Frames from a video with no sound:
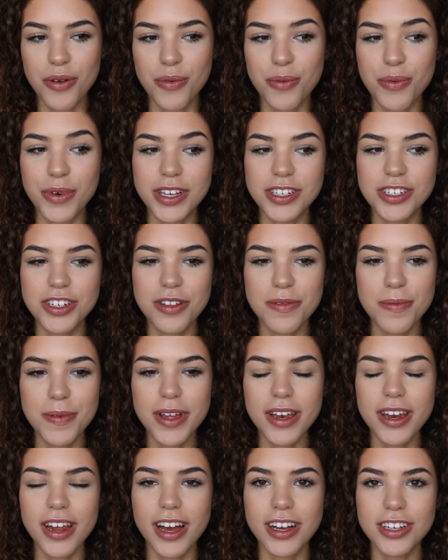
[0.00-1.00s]
which has
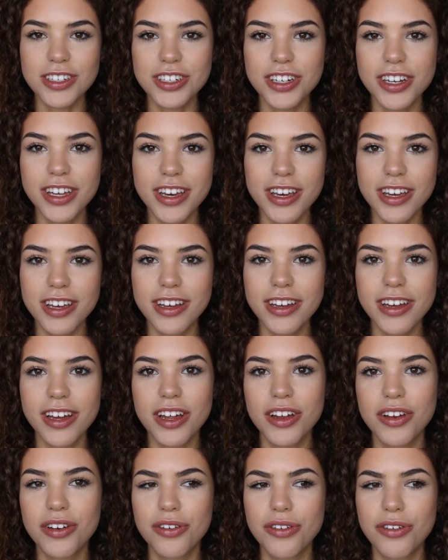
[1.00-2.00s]
been actually
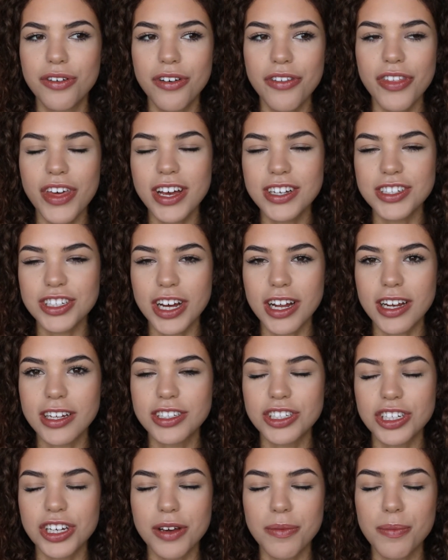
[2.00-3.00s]
not that
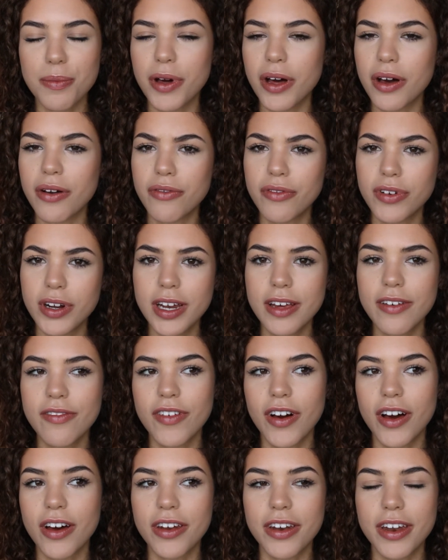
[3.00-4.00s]
challenging but really
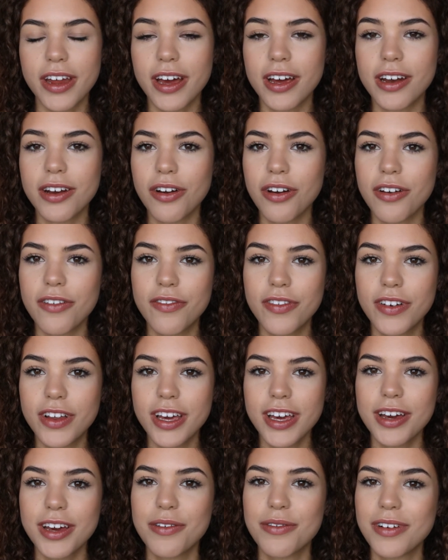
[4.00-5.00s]
fun, and
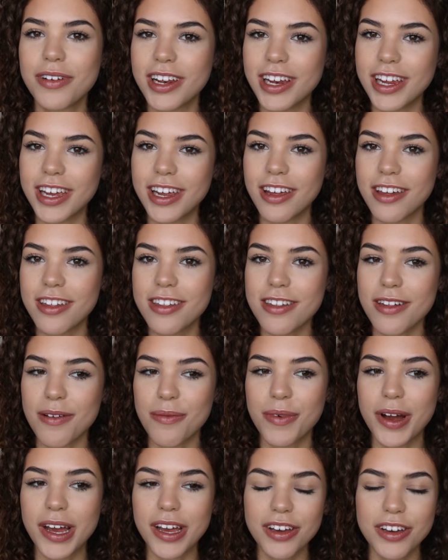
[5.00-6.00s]
hopefully it will lead us
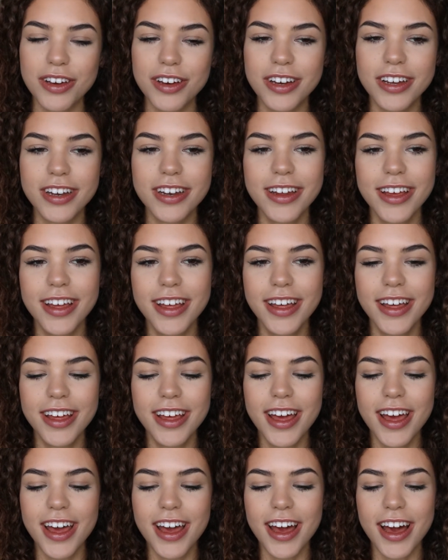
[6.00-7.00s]
somewhere good.
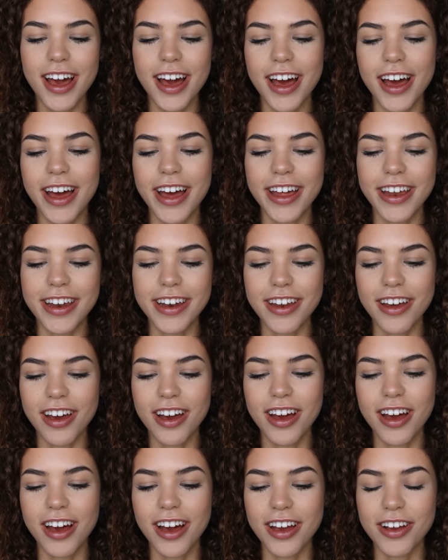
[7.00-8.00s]
And
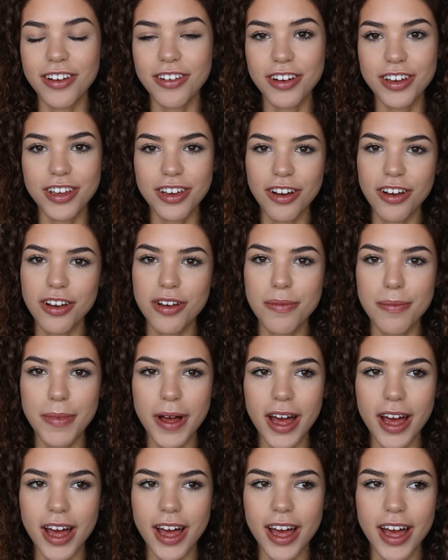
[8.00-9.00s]
I got a yoga
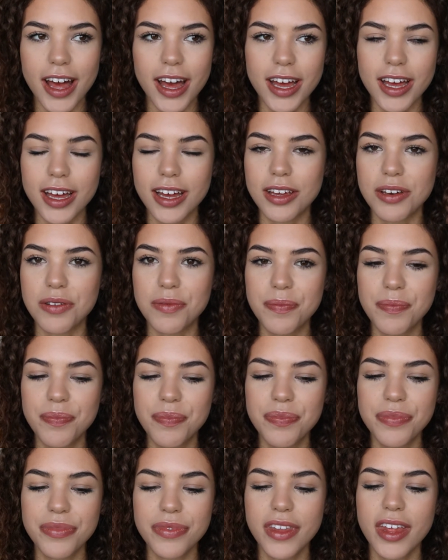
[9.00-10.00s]
mat, and
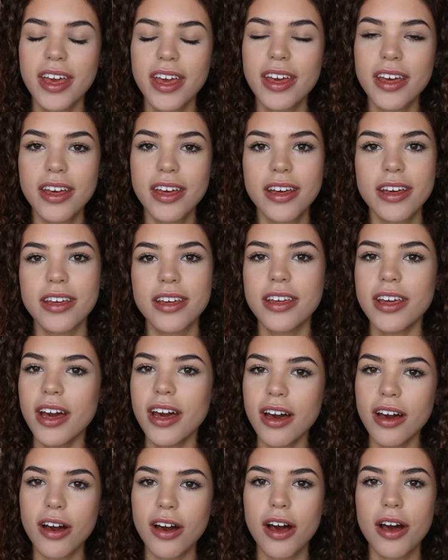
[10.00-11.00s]

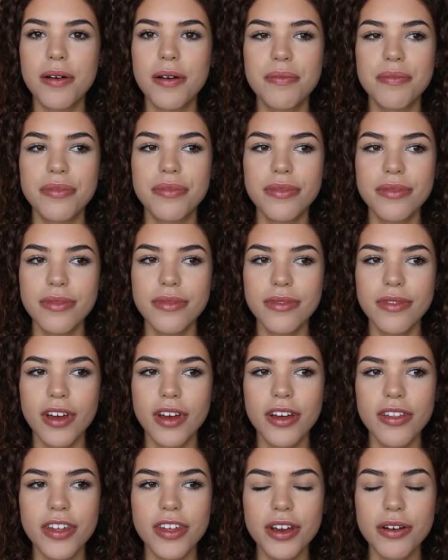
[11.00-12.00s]
yeah,
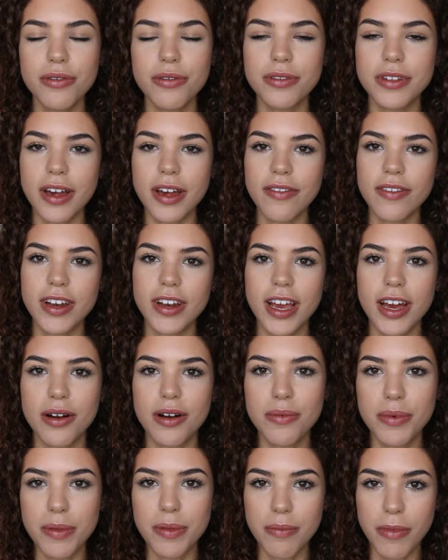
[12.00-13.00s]
I think it will definitely
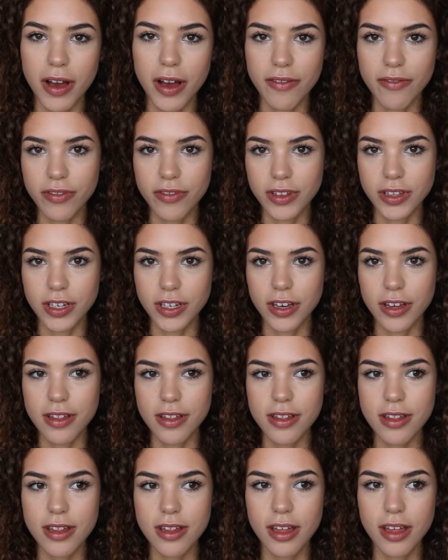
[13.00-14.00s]
help with
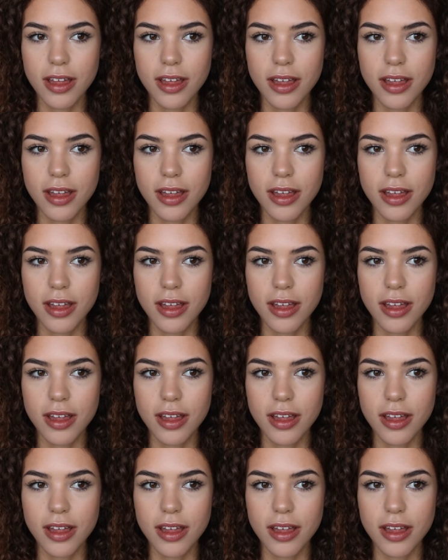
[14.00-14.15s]
mindfulness